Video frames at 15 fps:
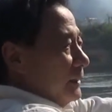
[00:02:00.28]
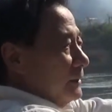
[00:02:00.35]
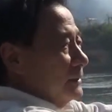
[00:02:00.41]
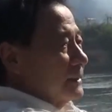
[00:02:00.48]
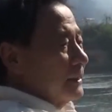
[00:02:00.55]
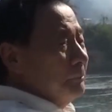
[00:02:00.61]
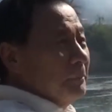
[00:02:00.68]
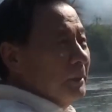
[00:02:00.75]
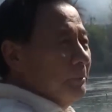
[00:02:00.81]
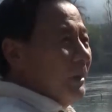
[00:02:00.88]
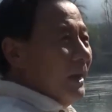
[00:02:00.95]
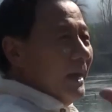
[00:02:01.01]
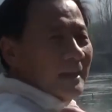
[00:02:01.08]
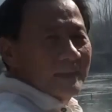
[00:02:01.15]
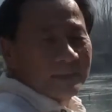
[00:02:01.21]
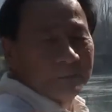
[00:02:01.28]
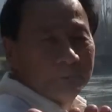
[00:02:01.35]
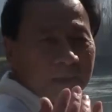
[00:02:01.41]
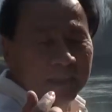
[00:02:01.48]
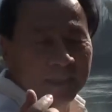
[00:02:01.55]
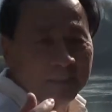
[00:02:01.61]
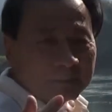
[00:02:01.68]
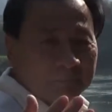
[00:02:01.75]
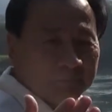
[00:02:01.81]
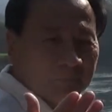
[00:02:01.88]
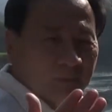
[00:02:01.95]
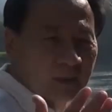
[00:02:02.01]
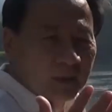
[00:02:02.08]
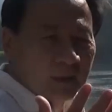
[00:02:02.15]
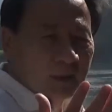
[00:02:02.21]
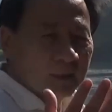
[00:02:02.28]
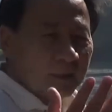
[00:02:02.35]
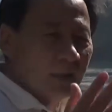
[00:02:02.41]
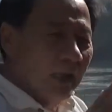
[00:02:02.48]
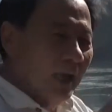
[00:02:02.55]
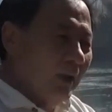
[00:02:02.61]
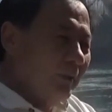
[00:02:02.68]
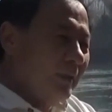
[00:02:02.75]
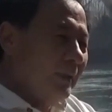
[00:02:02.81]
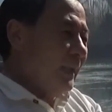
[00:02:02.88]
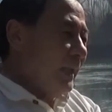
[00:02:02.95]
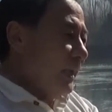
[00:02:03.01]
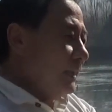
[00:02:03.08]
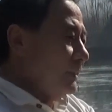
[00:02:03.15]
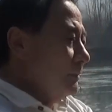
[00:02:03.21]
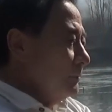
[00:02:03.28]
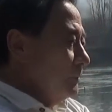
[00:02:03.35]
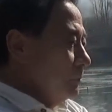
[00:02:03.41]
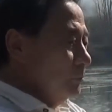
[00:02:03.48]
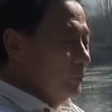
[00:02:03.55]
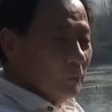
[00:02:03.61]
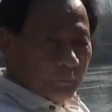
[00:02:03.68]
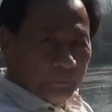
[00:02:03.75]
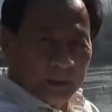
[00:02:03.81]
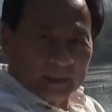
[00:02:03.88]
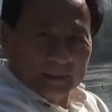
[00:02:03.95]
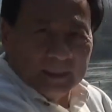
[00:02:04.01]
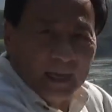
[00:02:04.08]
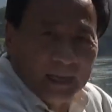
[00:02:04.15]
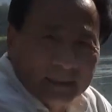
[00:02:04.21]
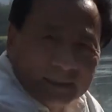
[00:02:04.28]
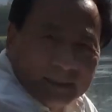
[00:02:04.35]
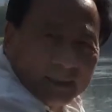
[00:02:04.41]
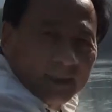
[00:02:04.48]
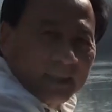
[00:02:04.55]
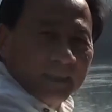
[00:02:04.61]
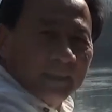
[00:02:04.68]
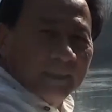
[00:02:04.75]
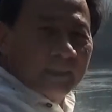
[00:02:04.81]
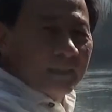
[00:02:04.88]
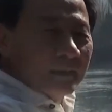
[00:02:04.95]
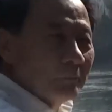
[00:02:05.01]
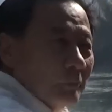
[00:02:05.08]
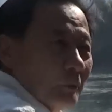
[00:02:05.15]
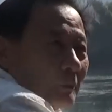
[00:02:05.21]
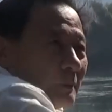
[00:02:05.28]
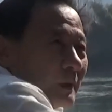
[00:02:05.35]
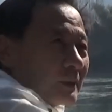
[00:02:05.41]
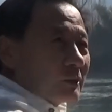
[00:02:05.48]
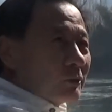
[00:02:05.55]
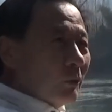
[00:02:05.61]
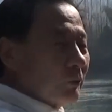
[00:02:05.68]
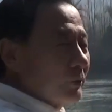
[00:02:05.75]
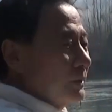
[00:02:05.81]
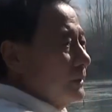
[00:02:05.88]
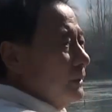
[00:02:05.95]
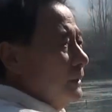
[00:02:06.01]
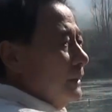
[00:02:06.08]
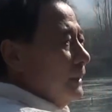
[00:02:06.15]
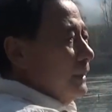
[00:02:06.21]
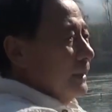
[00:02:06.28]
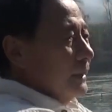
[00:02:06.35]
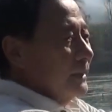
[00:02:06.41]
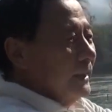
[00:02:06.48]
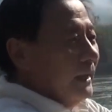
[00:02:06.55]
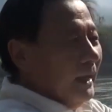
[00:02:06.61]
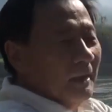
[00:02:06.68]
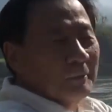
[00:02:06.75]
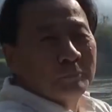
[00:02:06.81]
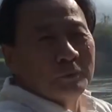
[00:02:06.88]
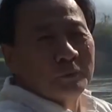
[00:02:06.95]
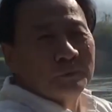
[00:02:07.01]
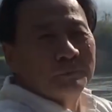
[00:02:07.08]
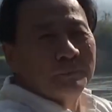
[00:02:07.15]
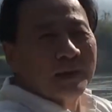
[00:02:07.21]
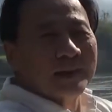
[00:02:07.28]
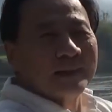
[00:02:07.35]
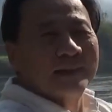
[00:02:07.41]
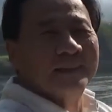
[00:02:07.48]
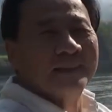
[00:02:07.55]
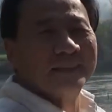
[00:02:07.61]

some people ask me that how I move my dantian, move my shoulder, that I move my